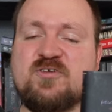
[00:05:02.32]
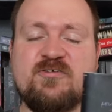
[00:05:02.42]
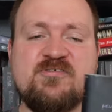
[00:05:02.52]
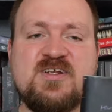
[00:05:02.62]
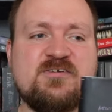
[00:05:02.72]

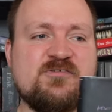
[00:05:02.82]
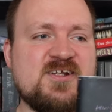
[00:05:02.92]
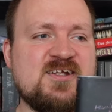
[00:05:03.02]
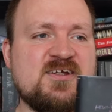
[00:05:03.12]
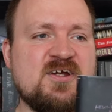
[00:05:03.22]
got really,
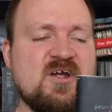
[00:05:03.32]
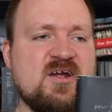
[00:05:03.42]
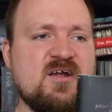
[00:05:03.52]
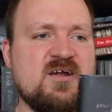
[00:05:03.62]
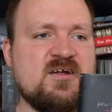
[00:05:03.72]
really
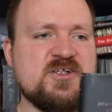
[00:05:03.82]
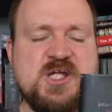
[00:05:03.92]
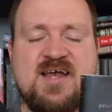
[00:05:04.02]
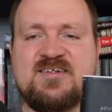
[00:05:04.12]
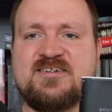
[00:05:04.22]

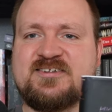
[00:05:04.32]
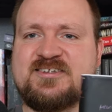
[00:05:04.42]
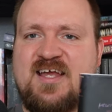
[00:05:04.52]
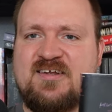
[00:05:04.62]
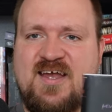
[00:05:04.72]

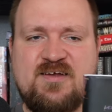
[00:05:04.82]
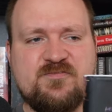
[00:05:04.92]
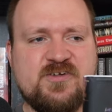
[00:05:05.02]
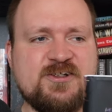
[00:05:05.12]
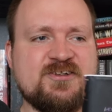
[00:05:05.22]
jealous and
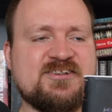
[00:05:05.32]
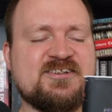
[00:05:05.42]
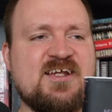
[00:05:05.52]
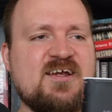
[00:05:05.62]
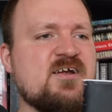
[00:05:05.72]

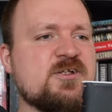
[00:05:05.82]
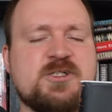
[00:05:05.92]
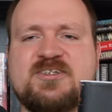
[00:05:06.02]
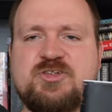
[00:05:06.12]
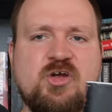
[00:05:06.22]
envious and
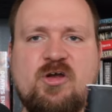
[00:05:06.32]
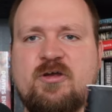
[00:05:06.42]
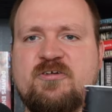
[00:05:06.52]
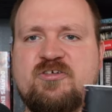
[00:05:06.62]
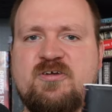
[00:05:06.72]
just
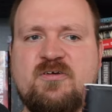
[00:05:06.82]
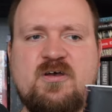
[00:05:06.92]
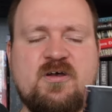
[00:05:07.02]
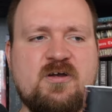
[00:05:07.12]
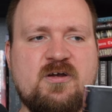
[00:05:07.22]
turned
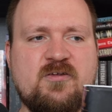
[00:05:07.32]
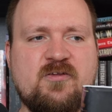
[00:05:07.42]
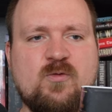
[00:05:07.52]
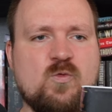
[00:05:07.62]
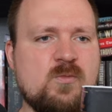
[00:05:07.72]

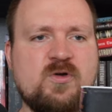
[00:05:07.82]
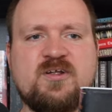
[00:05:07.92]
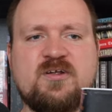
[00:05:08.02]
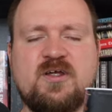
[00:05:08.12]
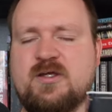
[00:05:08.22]
the
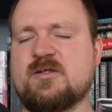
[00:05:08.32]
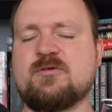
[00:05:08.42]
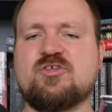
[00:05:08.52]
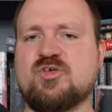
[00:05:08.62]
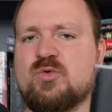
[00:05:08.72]
woman
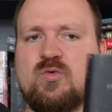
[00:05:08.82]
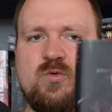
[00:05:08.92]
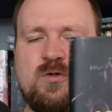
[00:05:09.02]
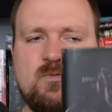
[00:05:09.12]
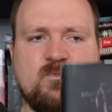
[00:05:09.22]
into,